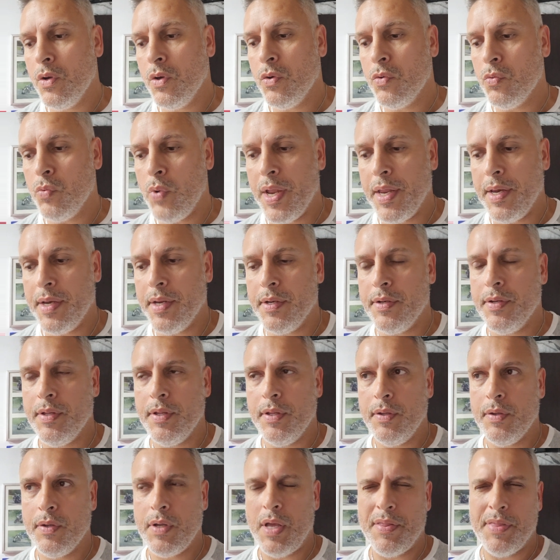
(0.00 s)
rated,
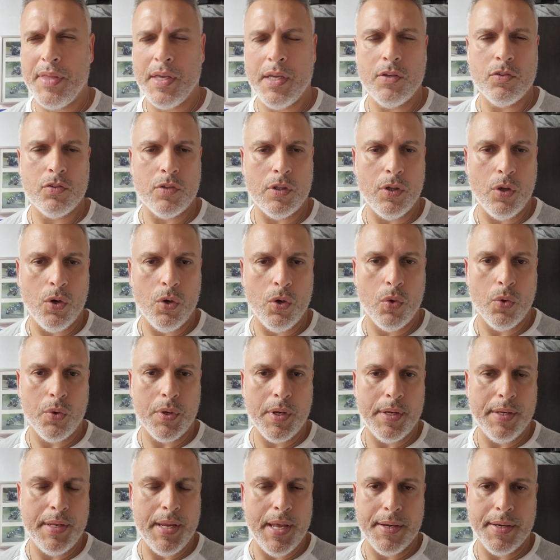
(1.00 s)
I think is load,
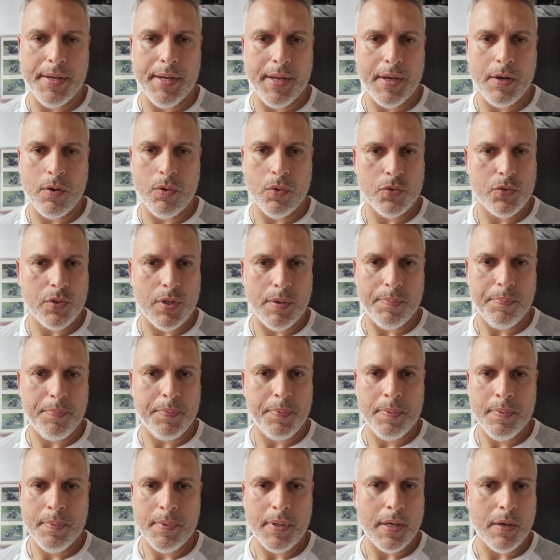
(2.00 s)
and then it goes up
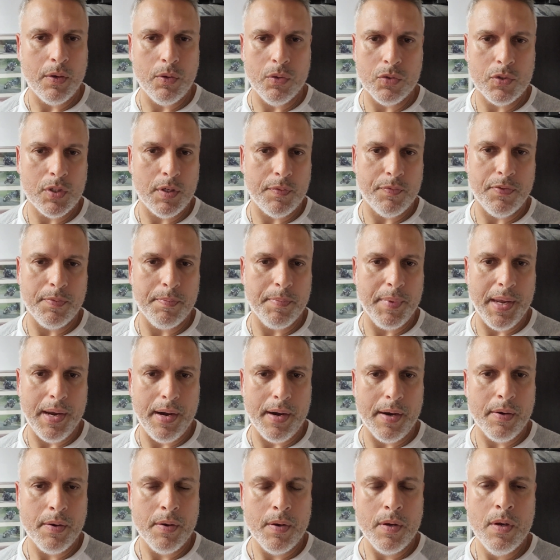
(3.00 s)
from
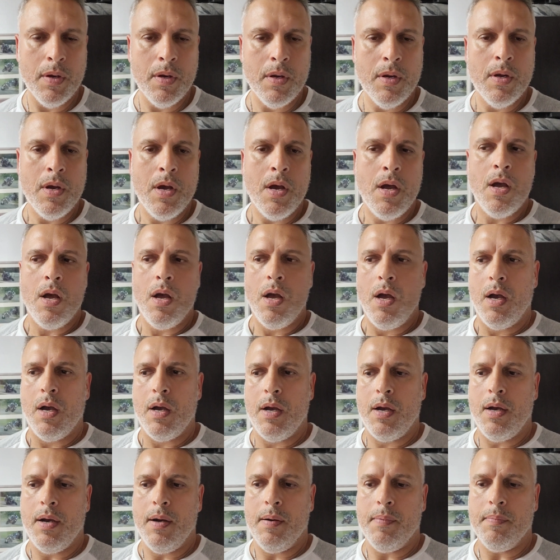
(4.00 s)
there.
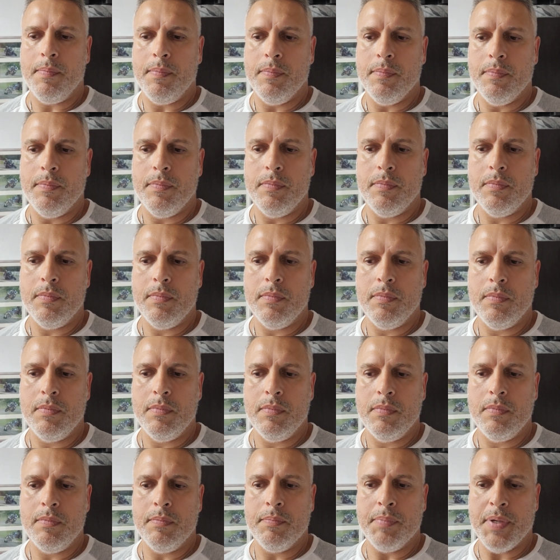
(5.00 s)

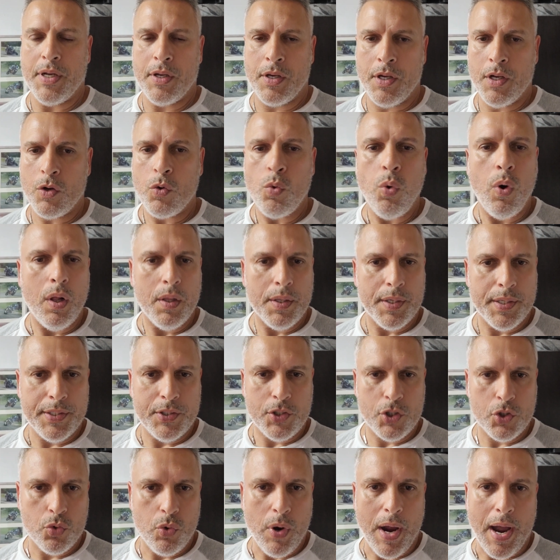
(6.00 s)
But a good quality
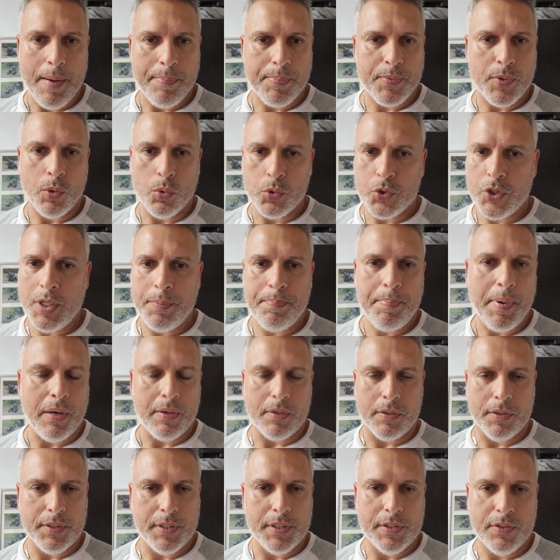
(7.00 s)
strap, don't cheap out
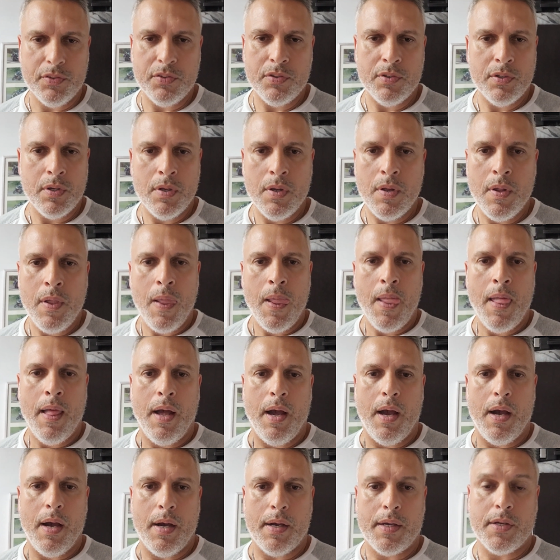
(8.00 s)
on this,
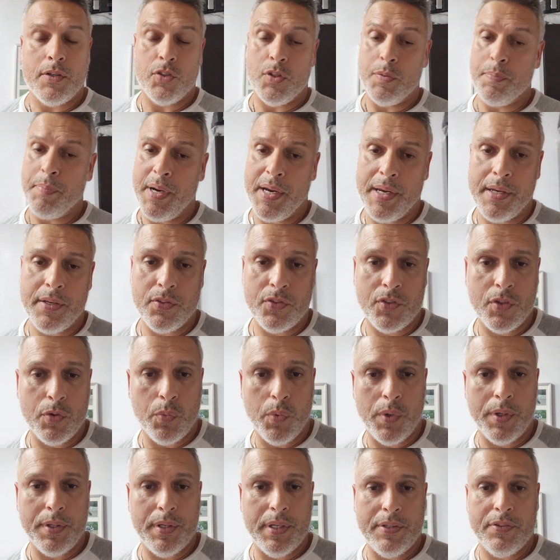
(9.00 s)
because your bike is the
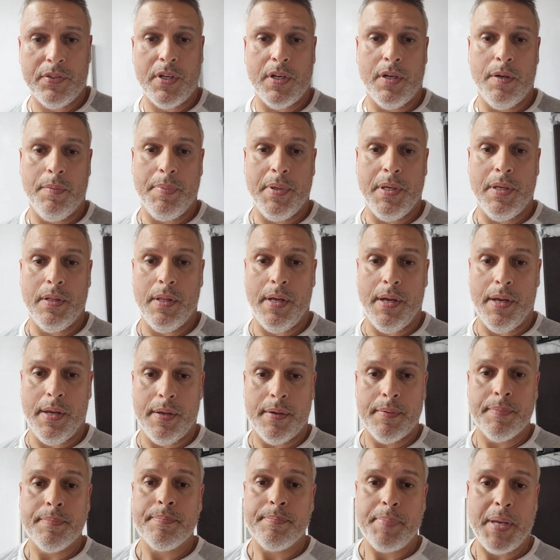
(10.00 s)
one that's going to be
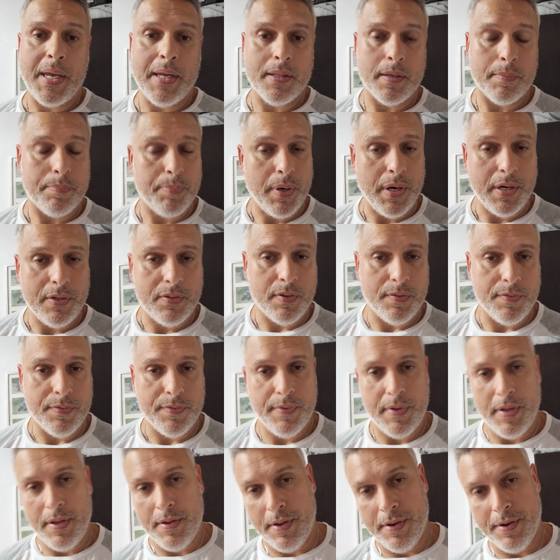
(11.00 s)
like paying the price
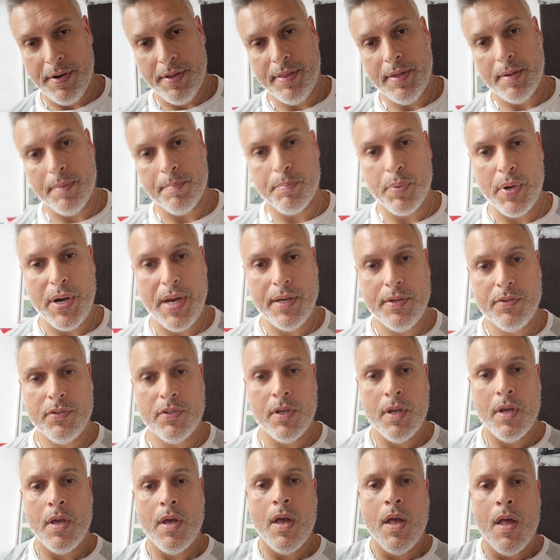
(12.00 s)
if anything breaks.
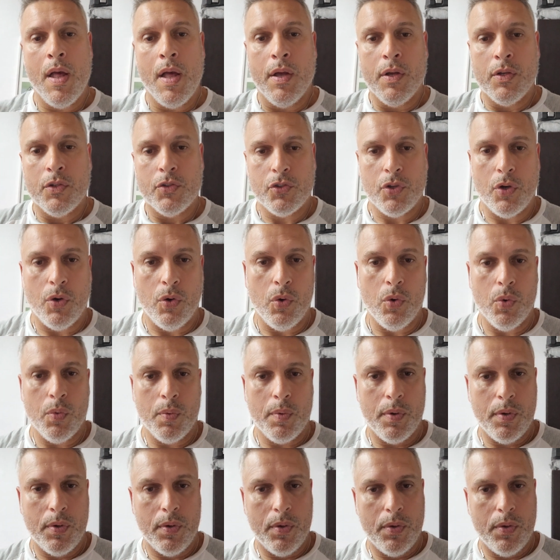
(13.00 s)
So